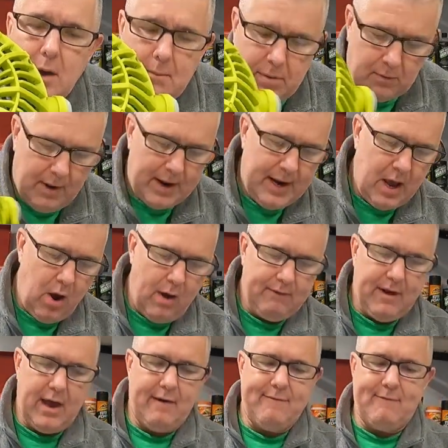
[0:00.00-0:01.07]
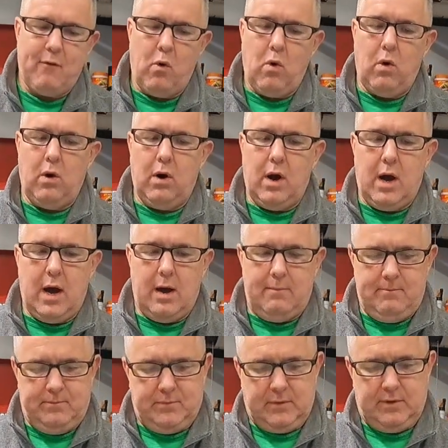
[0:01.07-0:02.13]
But right now I've got a
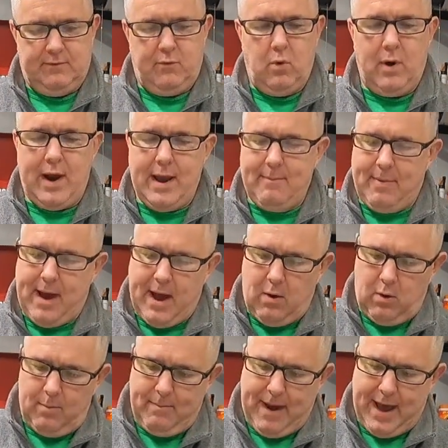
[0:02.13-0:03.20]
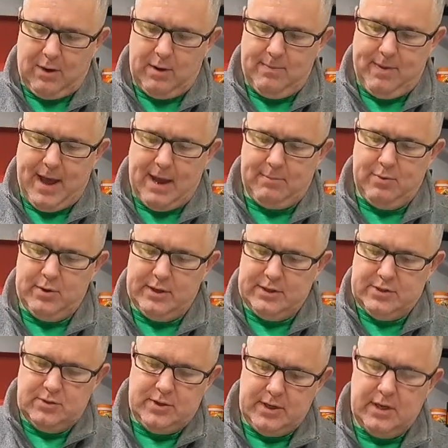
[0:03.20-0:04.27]
4 amp hour battery pack put
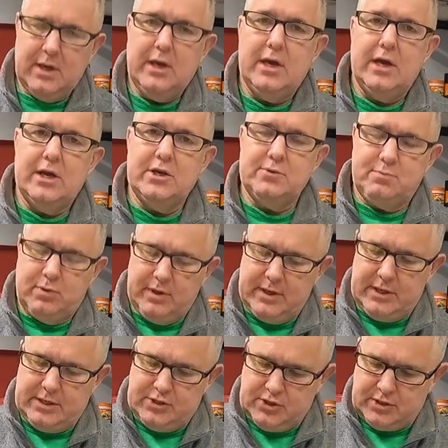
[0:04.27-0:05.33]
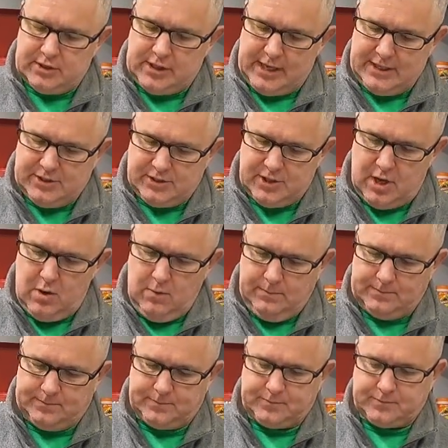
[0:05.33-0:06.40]
into it. You just put it in just like so.
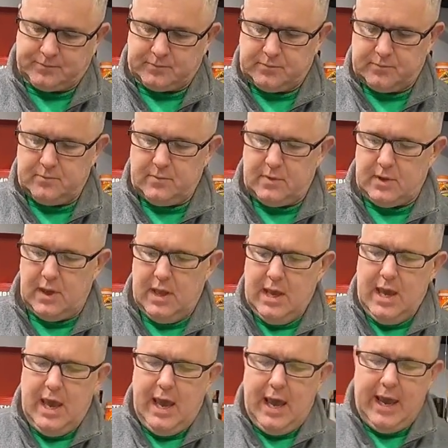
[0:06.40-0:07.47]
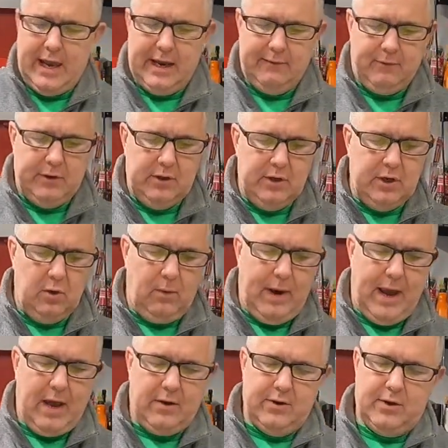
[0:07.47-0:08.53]
And if we look
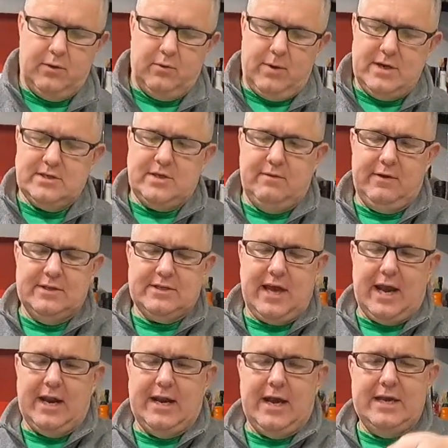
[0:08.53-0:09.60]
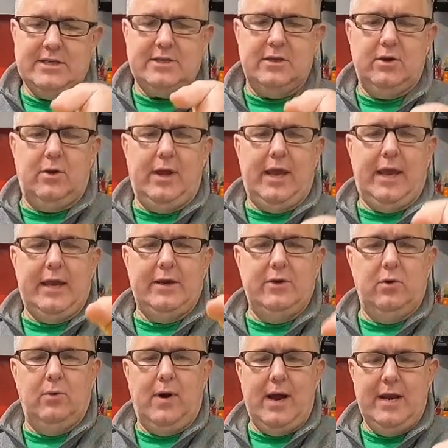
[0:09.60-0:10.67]
around the rest of it, it's got a nice little
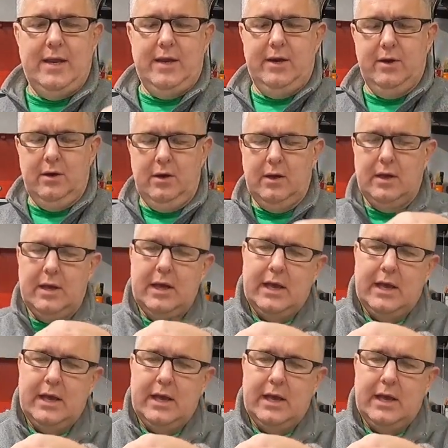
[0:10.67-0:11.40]
handle right here.